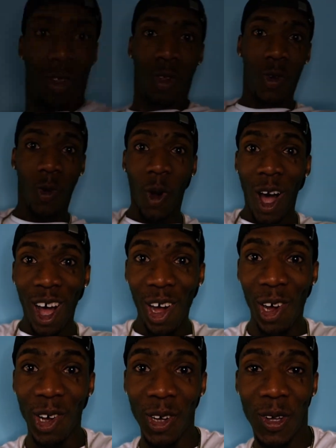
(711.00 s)

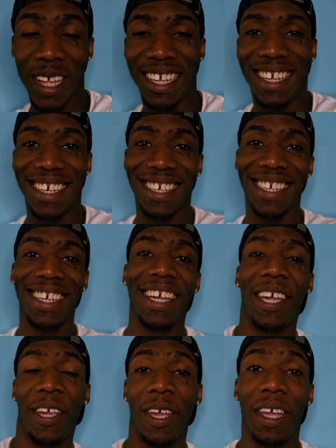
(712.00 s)
Whoa!
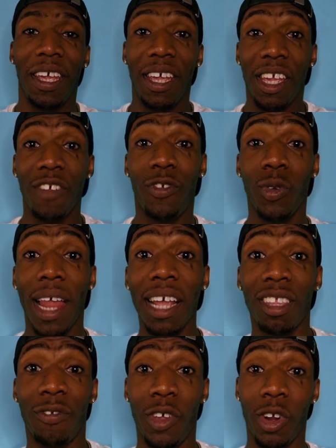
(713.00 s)
If you liked the
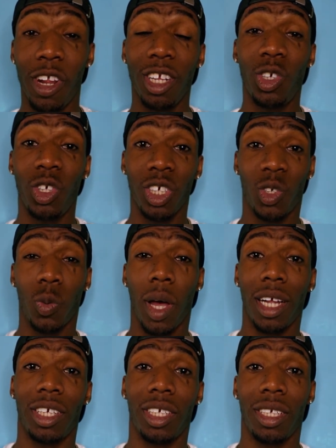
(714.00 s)
video that you just
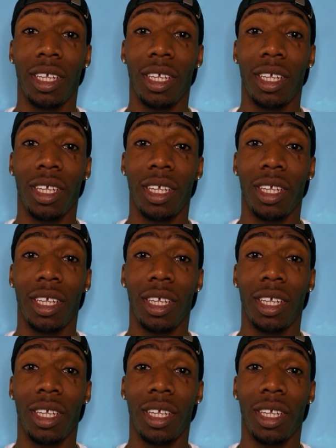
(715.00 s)
watched